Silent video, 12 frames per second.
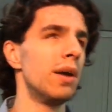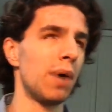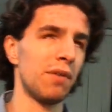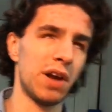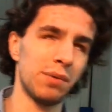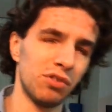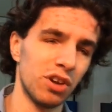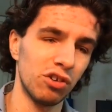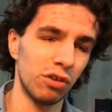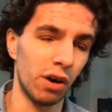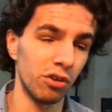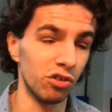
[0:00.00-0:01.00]
in my family's
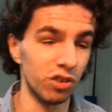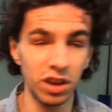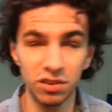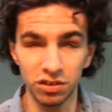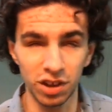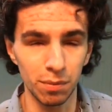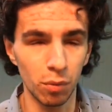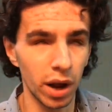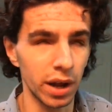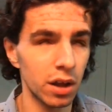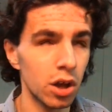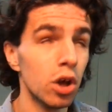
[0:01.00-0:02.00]
country of Argentina it's the same
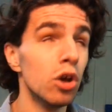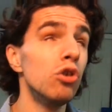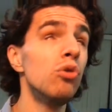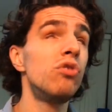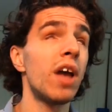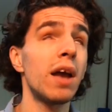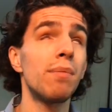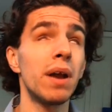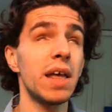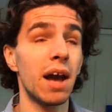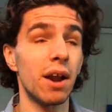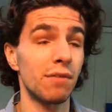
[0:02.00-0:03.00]
way you take
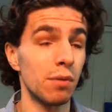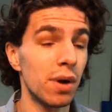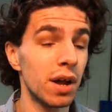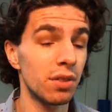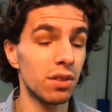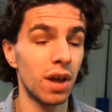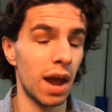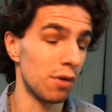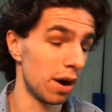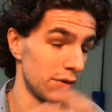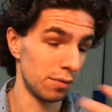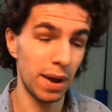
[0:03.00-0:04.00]
money out every month
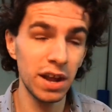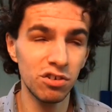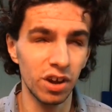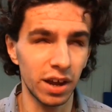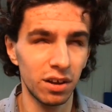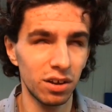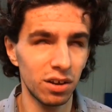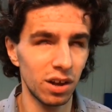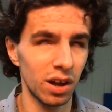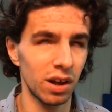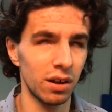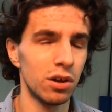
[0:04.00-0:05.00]
every, every paycheck
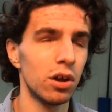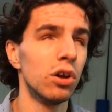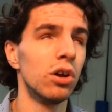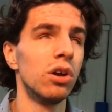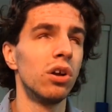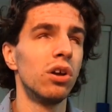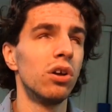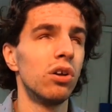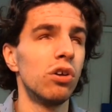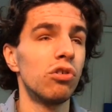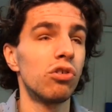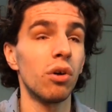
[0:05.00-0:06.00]

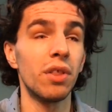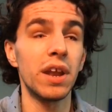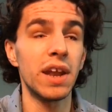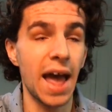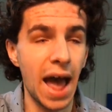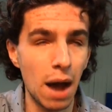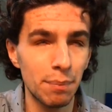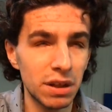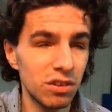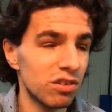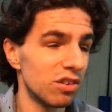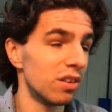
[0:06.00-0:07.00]
so then it
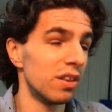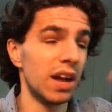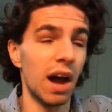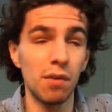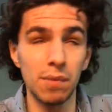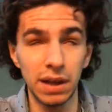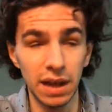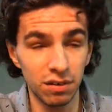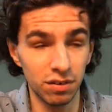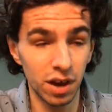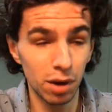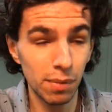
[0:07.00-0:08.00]
happens the government
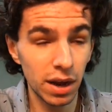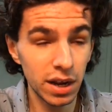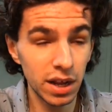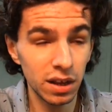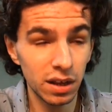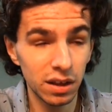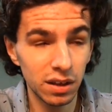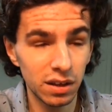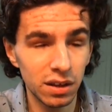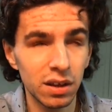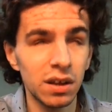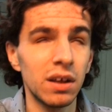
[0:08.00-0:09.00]
gets their money
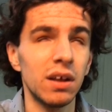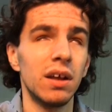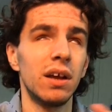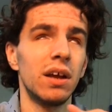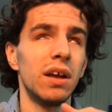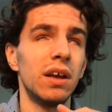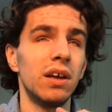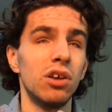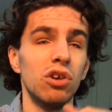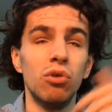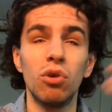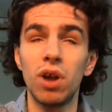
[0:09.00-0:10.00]

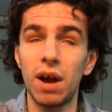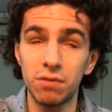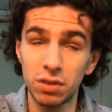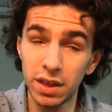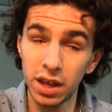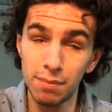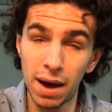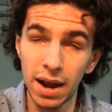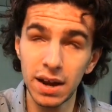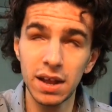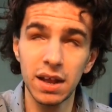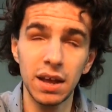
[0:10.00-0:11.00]
you don't have to think
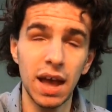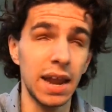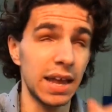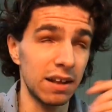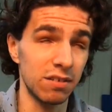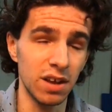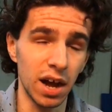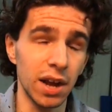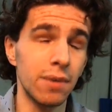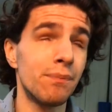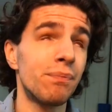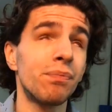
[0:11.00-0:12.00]
about it and it gets
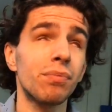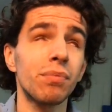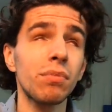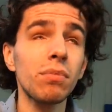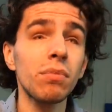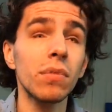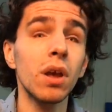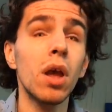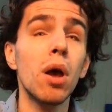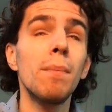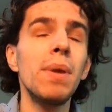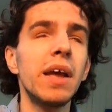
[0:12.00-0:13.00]
done.
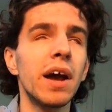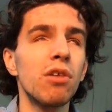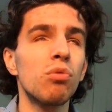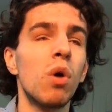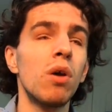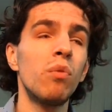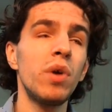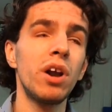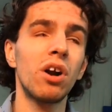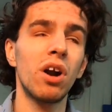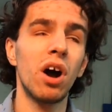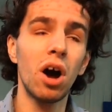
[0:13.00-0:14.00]
Because when
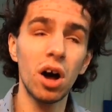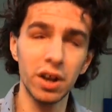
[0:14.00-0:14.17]
we are